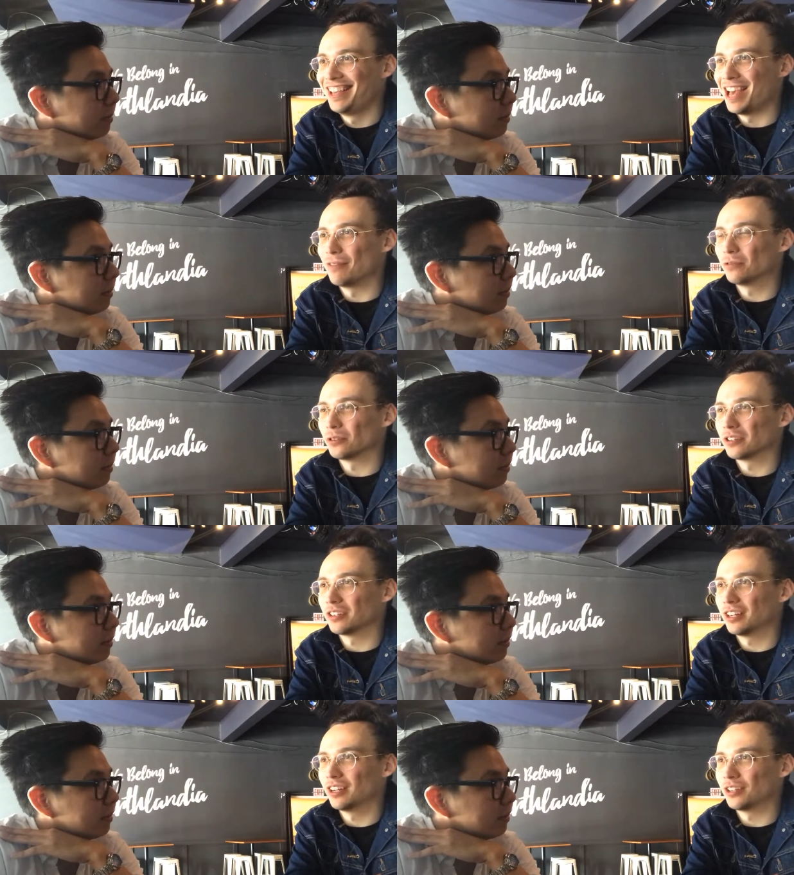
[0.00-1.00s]
Speaker 1: after
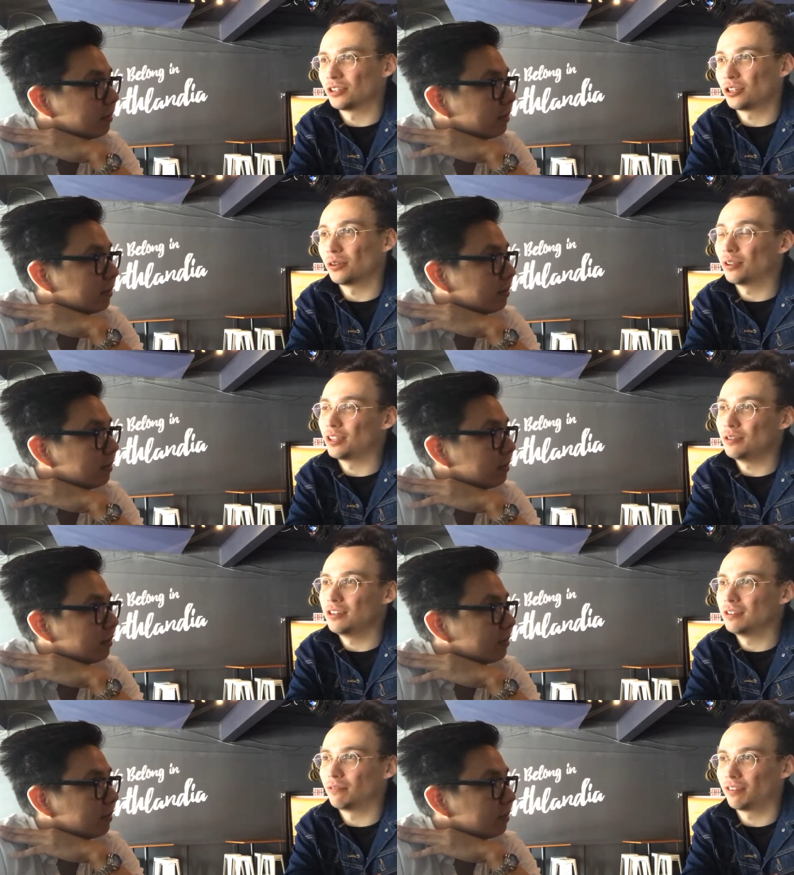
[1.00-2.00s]
a show that you
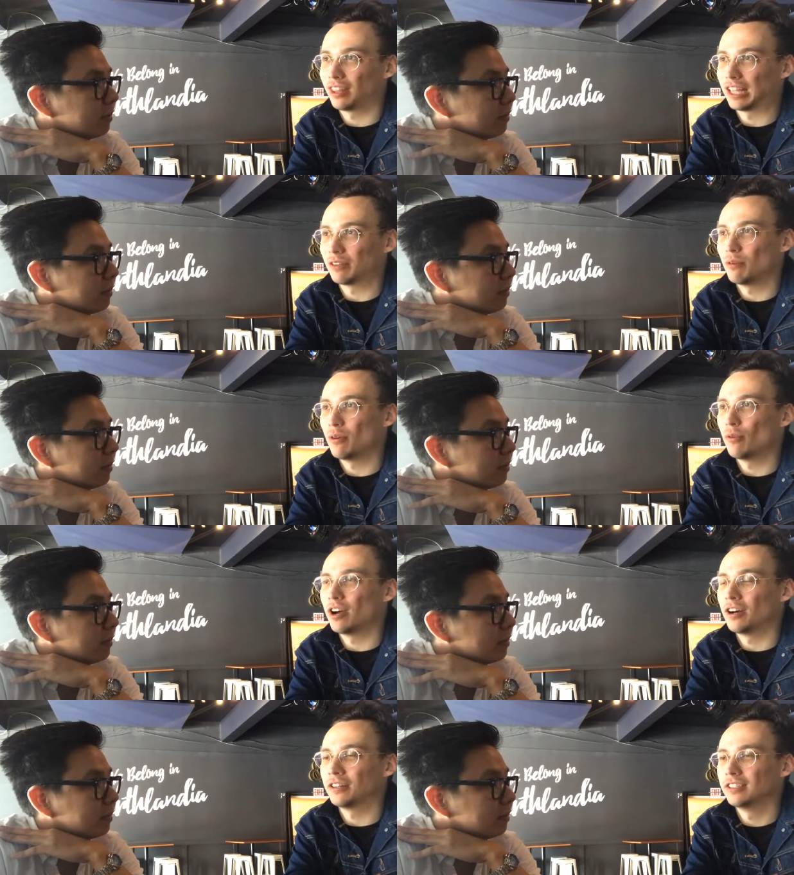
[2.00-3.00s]
didn't feel like went
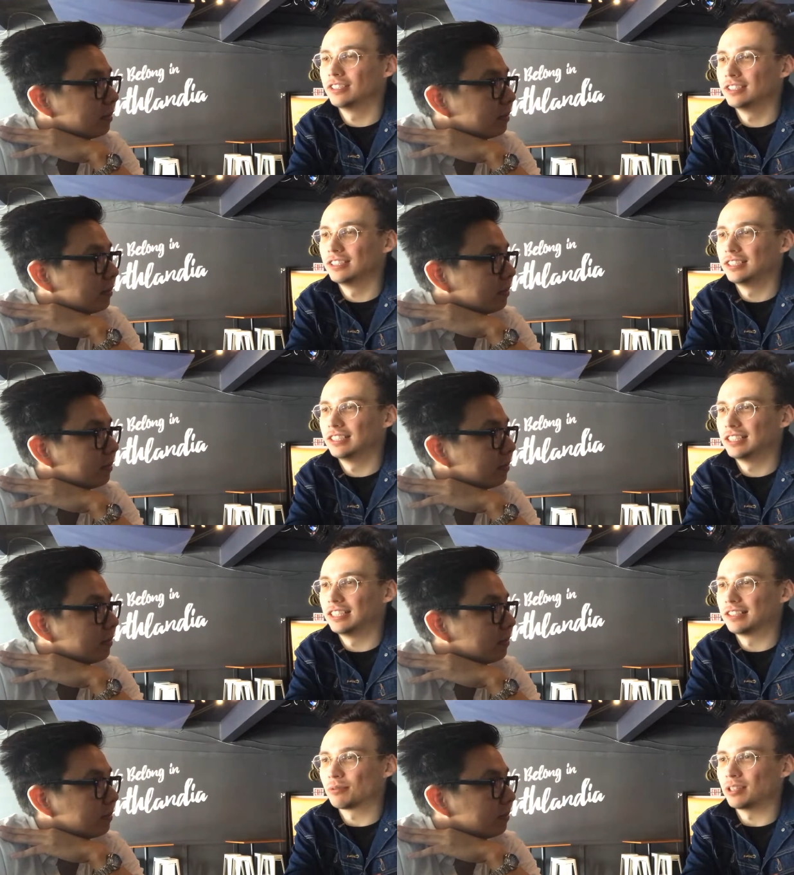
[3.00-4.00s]
well,
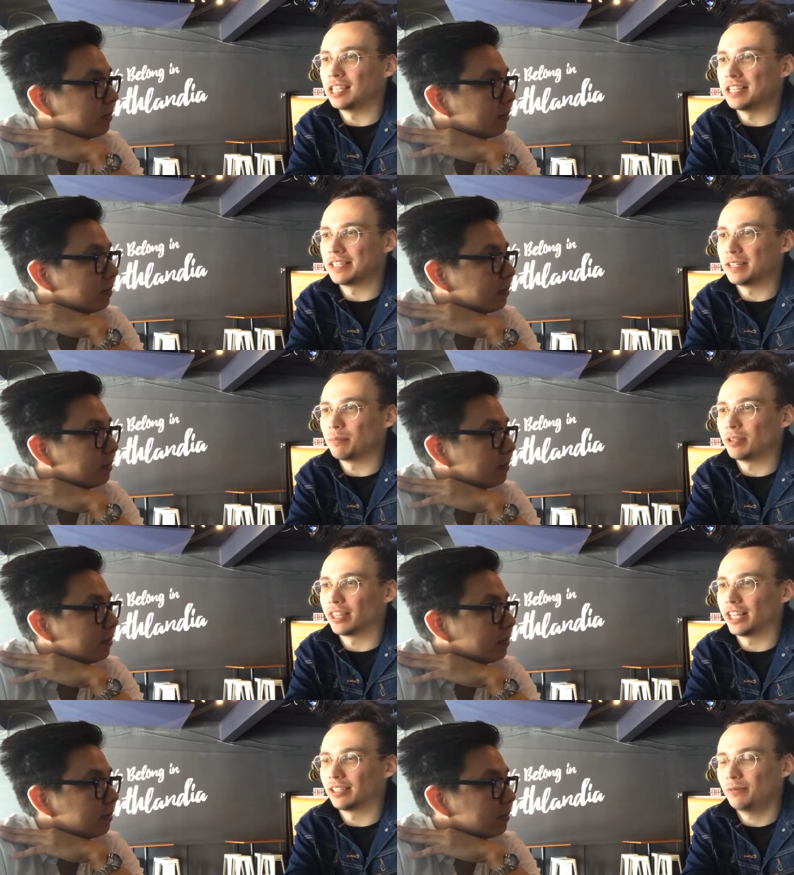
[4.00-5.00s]
it's really easy to be
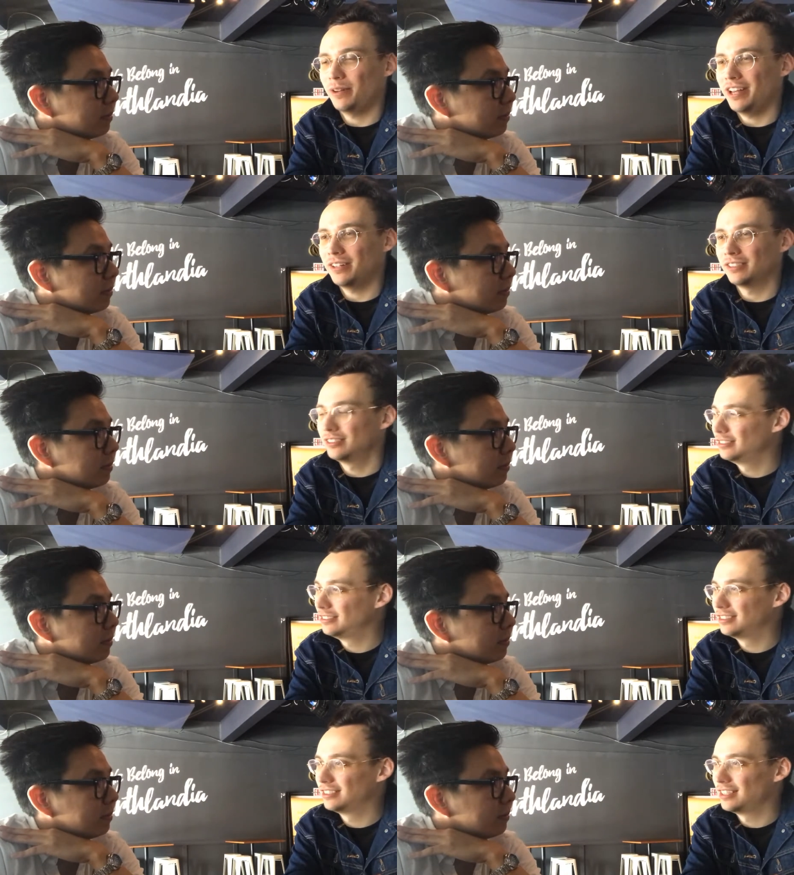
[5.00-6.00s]
like, well,
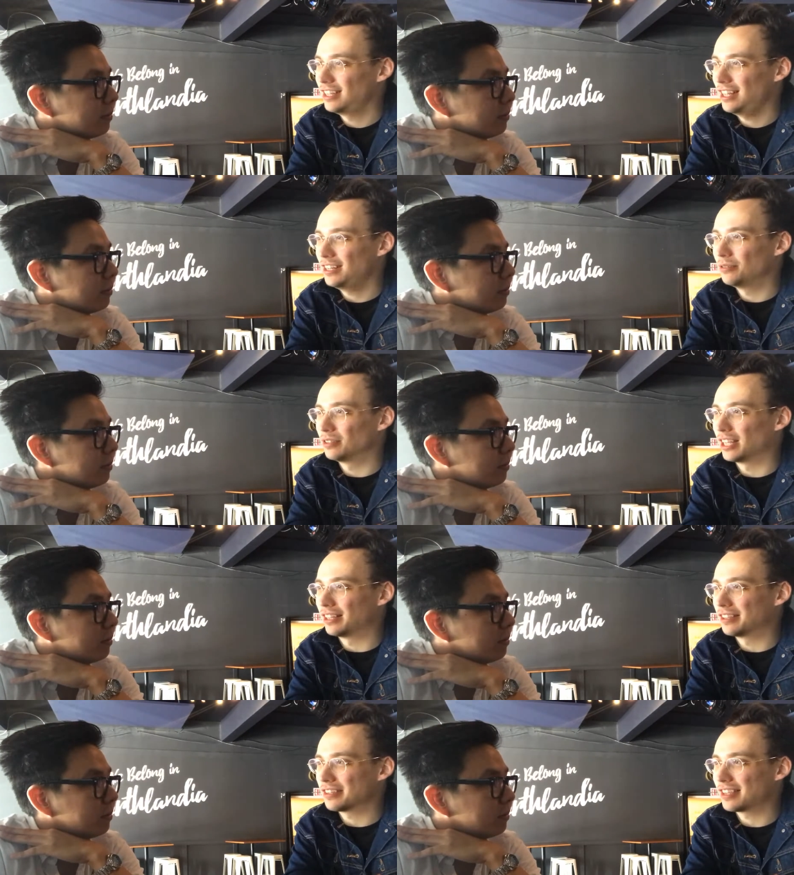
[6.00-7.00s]
I don't
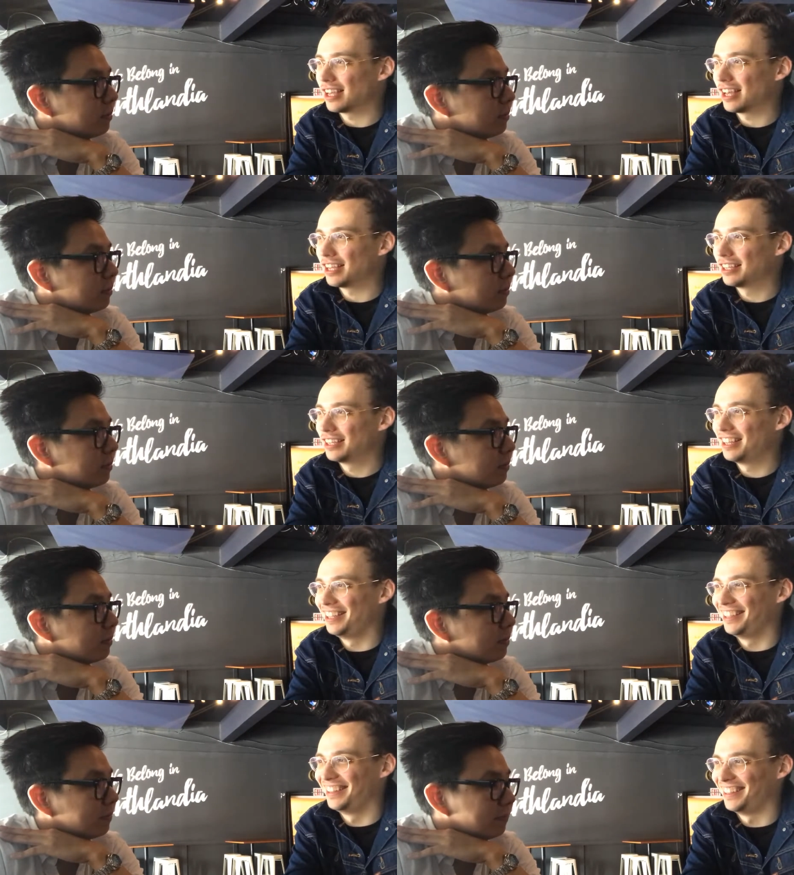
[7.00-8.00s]
like this guy.
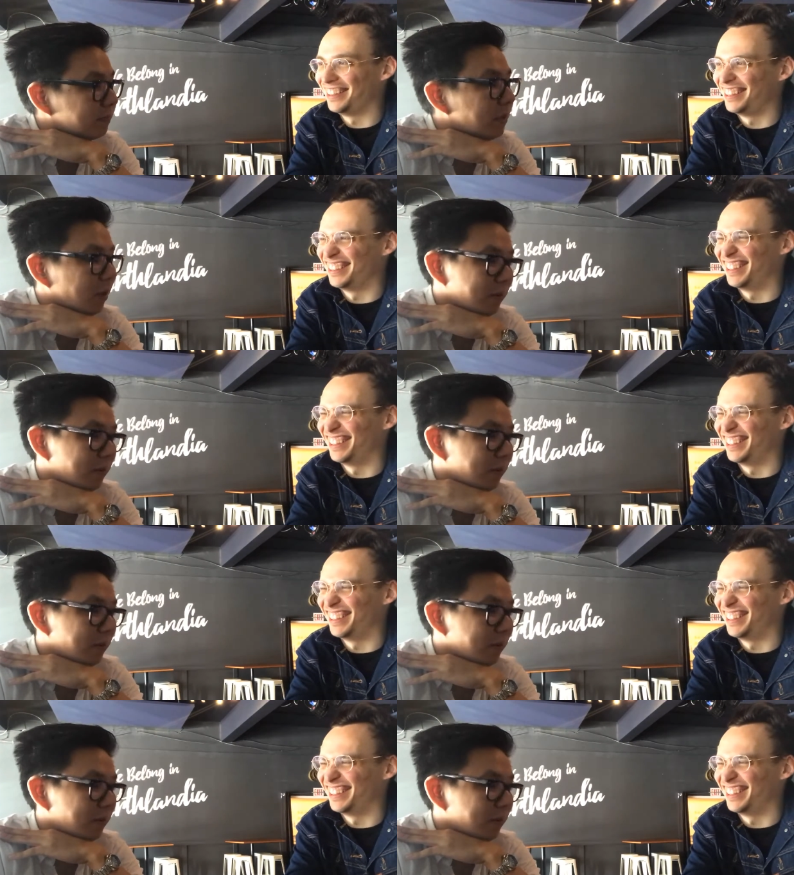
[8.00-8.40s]
No.